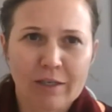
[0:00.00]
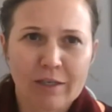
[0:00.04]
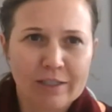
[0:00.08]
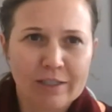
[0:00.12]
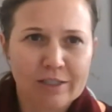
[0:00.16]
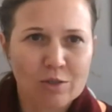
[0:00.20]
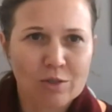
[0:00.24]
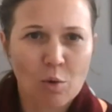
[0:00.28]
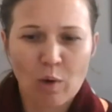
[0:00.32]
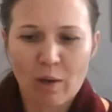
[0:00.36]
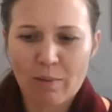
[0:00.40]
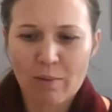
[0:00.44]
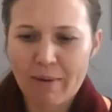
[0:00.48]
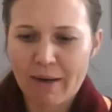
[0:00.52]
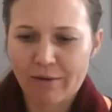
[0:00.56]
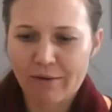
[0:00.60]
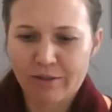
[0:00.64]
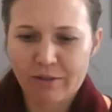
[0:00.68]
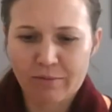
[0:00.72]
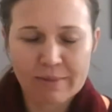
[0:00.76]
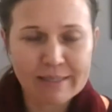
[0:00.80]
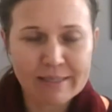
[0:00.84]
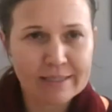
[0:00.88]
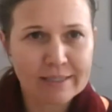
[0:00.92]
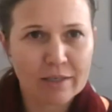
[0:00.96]
it's all about
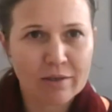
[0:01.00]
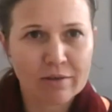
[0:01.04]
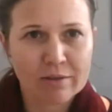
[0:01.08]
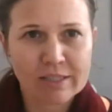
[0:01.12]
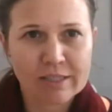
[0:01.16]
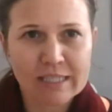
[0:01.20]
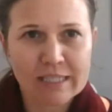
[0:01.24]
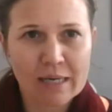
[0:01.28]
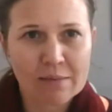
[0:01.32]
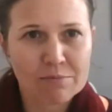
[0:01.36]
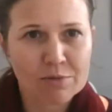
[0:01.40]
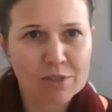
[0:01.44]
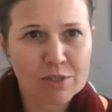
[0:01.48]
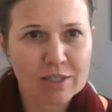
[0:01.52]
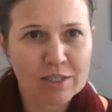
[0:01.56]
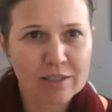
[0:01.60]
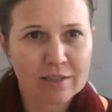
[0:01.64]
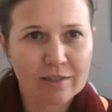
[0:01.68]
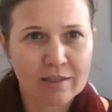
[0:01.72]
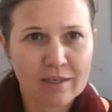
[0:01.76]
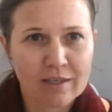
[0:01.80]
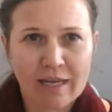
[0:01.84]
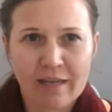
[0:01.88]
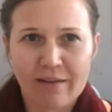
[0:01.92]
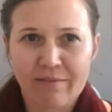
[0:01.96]
domestic
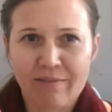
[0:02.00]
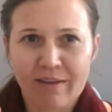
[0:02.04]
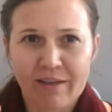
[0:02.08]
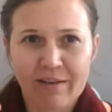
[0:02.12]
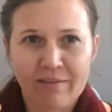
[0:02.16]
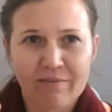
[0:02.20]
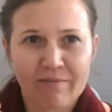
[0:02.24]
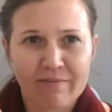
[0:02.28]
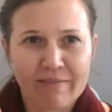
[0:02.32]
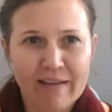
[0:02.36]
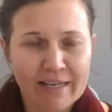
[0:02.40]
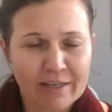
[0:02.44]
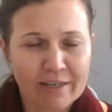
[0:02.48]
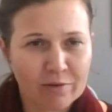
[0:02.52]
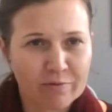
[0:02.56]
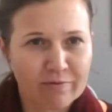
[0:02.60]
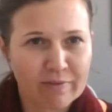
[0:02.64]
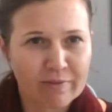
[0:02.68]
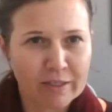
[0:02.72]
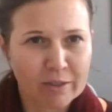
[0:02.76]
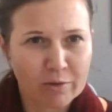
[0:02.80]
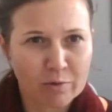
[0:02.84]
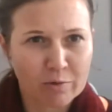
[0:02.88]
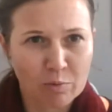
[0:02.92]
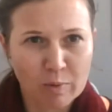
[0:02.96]
consumption, and then that
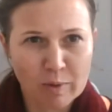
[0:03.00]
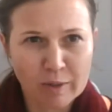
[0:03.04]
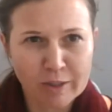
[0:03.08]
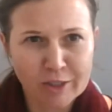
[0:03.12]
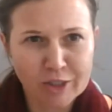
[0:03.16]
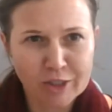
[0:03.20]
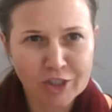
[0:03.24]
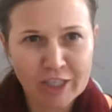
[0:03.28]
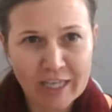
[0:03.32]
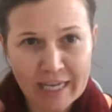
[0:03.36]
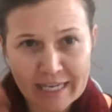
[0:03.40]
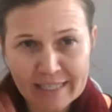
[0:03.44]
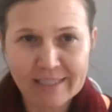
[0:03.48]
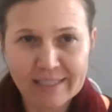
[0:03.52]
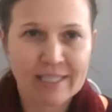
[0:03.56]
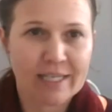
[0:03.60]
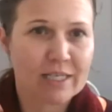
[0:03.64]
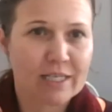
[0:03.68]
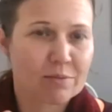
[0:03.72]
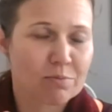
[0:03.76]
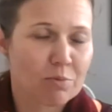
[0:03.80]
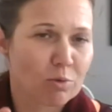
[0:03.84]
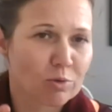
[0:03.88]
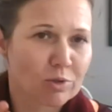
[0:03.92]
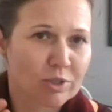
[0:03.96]
which gets
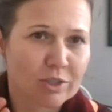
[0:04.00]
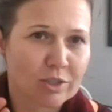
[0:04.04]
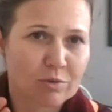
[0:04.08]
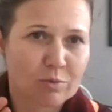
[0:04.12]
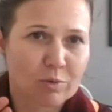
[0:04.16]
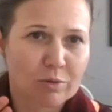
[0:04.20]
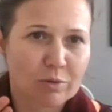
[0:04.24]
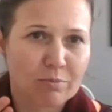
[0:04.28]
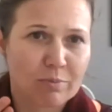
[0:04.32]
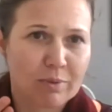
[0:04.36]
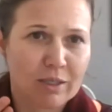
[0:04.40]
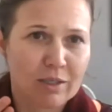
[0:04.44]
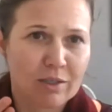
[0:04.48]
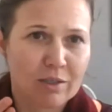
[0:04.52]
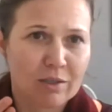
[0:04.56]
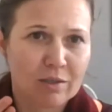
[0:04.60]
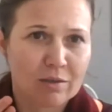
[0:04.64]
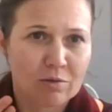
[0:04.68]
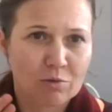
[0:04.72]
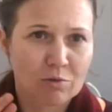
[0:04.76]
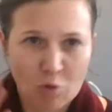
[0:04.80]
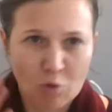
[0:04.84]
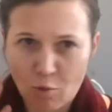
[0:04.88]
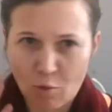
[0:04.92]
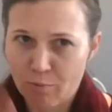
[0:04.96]
exported would be
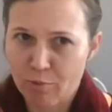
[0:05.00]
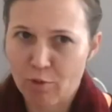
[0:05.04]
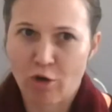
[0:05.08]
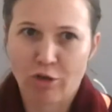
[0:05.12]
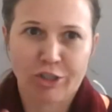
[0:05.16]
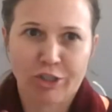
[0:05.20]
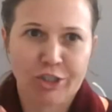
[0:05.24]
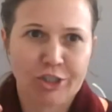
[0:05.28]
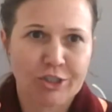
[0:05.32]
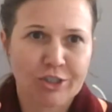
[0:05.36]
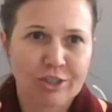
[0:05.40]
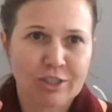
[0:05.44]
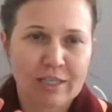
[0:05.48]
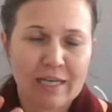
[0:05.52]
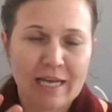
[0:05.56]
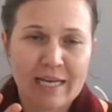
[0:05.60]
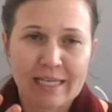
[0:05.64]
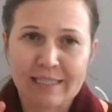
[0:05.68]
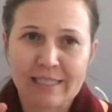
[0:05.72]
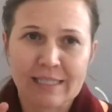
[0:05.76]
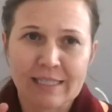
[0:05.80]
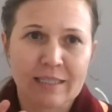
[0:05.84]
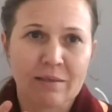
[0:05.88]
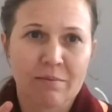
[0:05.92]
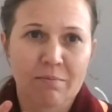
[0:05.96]
raw produce,
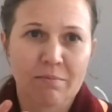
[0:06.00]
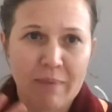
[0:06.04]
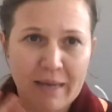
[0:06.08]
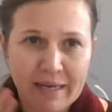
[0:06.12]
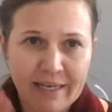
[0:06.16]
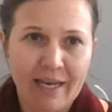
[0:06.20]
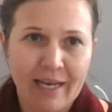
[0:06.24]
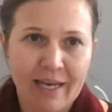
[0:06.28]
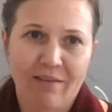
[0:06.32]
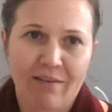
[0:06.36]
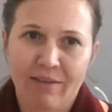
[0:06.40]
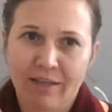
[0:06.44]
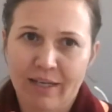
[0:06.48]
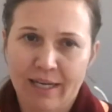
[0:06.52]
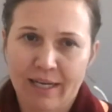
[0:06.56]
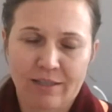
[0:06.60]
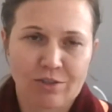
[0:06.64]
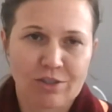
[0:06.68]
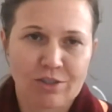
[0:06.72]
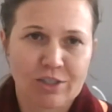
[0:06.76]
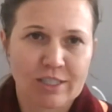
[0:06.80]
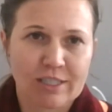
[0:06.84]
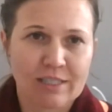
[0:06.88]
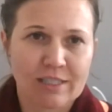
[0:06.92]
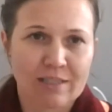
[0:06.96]
as in many other
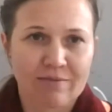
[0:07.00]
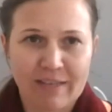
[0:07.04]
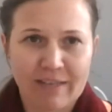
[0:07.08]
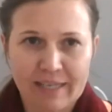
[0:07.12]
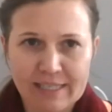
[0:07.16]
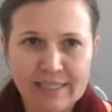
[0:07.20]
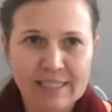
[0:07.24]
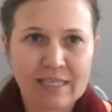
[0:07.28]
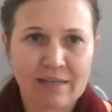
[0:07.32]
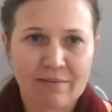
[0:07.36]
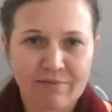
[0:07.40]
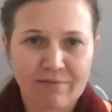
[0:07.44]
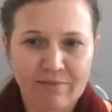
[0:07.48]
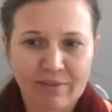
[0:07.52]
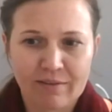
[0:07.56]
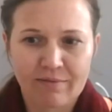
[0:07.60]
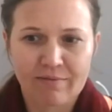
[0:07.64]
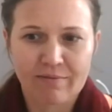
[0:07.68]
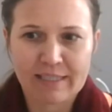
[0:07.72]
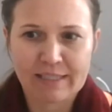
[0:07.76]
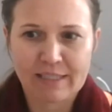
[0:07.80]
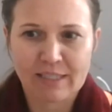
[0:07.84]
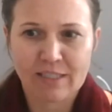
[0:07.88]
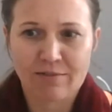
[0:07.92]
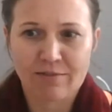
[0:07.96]
countries. And that is something
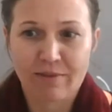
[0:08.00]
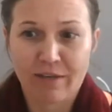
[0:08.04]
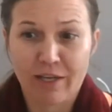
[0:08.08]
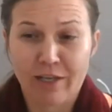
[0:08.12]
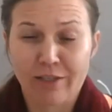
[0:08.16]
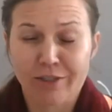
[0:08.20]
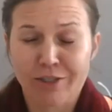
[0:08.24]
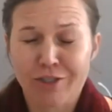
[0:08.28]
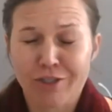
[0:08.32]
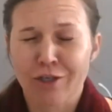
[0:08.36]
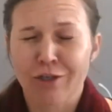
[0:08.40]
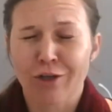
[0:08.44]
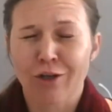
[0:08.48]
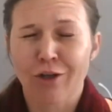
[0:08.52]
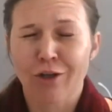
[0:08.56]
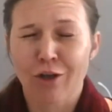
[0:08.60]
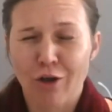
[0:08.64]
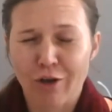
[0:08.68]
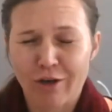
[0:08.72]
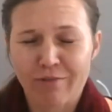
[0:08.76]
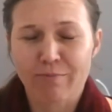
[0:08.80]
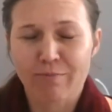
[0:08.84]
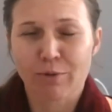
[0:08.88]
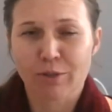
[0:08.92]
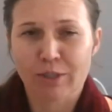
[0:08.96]
that's there. It's a
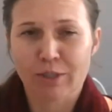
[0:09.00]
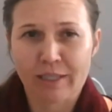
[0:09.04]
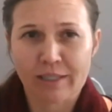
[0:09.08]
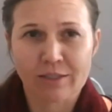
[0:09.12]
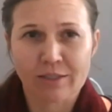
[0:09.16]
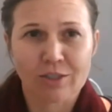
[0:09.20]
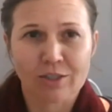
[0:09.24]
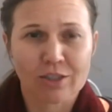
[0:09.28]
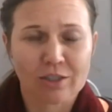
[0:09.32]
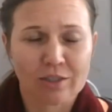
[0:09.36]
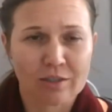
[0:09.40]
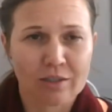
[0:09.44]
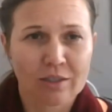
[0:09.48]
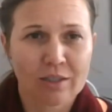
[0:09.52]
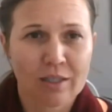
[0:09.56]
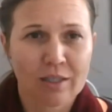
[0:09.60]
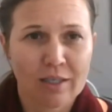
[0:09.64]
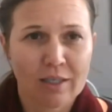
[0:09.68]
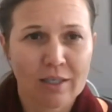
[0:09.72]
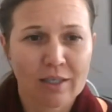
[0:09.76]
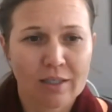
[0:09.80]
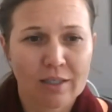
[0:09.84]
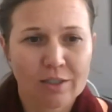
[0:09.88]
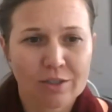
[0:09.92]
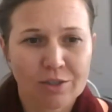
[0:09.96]
lot of potential
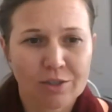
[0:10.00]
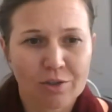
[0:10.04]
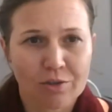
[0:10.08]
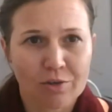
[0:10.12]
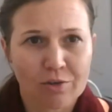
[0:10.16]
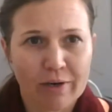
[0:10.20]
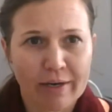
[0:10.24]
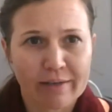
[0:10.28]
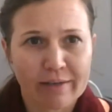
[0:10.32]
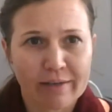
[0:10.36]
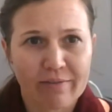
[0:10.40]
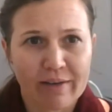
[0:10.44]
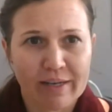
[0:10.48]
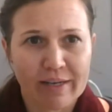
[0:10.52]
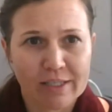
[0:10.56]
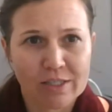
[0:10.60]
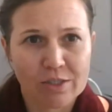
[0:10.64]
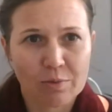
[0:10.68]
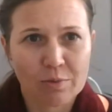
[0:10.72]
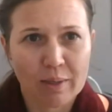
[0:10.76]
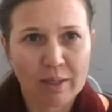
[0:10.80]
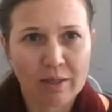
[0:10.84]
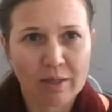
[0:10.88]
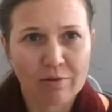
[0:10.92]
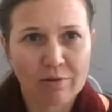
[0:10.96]
to correct that
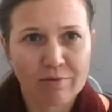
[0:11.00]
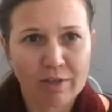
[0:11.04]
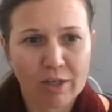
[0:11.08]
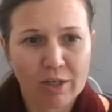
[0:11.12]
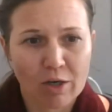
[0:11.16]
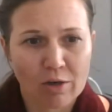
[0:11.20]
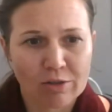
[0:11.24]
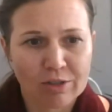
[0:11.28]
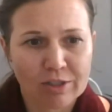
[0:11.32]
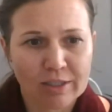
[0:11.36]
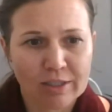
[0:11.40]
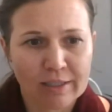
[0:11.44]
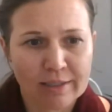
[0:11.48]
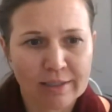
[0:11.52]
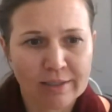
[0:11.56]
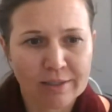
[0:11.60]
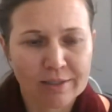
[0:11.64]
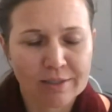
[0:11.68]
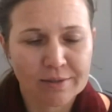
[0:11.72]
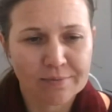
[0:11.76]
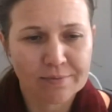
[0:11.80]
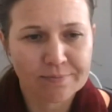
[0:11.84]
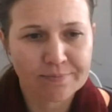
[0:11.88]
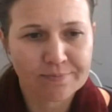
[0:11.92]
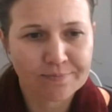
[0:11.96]
as well on the
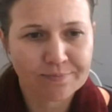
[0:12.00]
continent.